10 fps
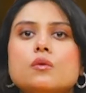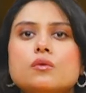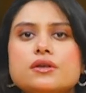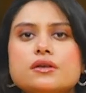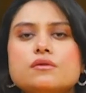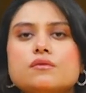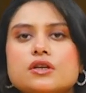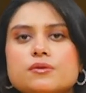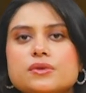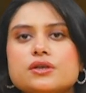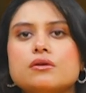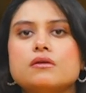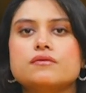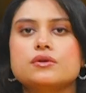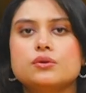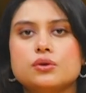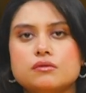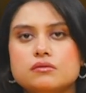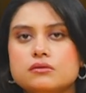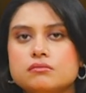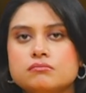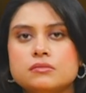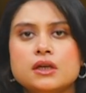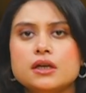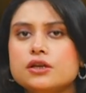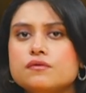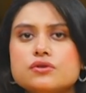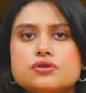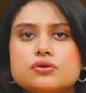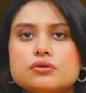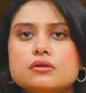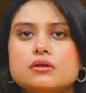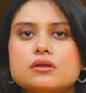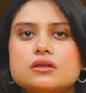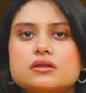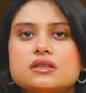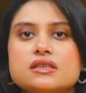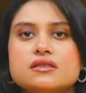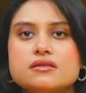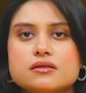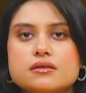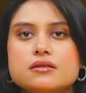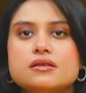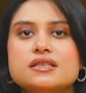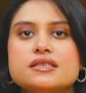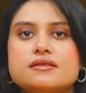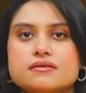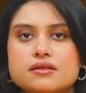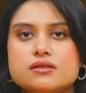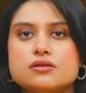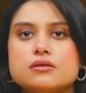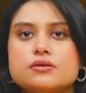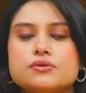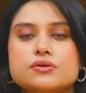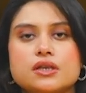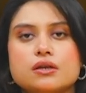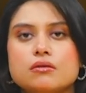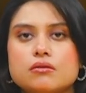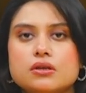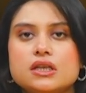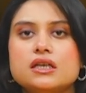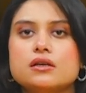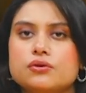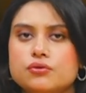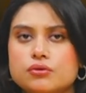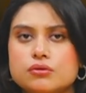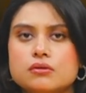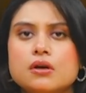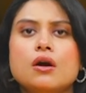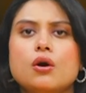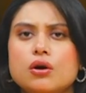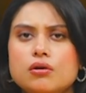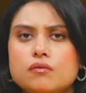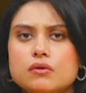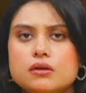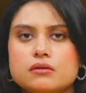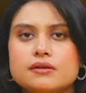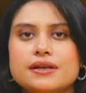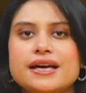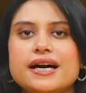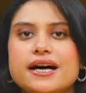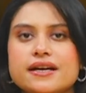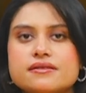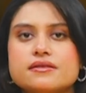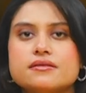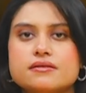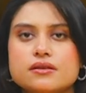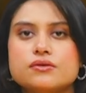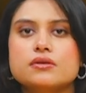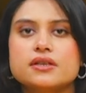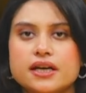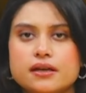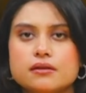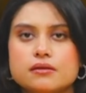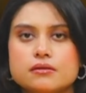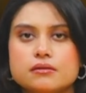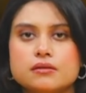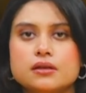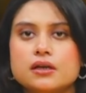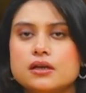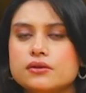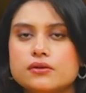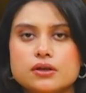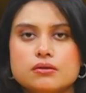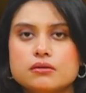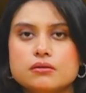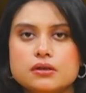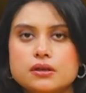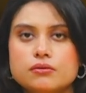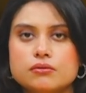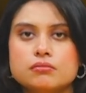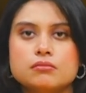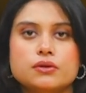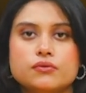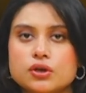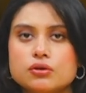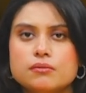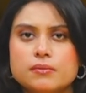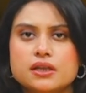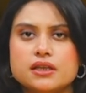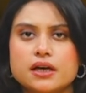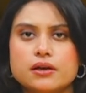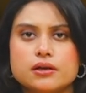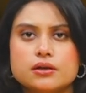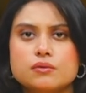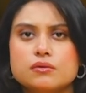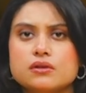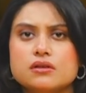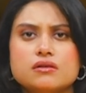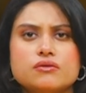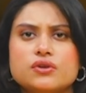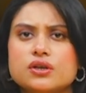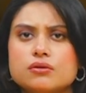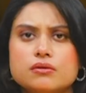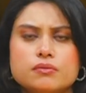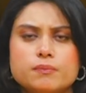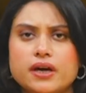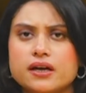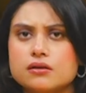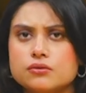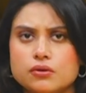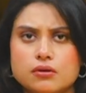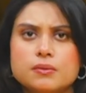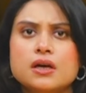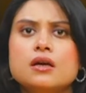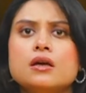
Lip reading: With the development of the novel, it was no longer considered essential to take only a rogue or a villain as the central character, a regular hero, a regular main character with a regular backdrop